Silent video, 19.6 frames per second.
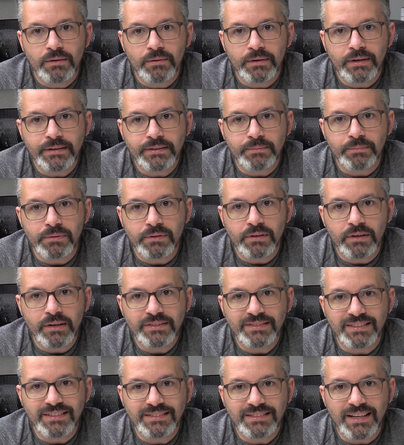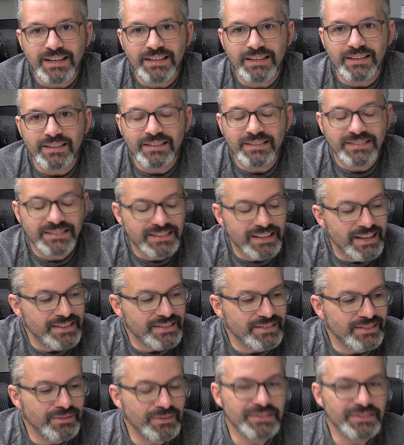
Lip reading: We got some pretty interesting sight and sets.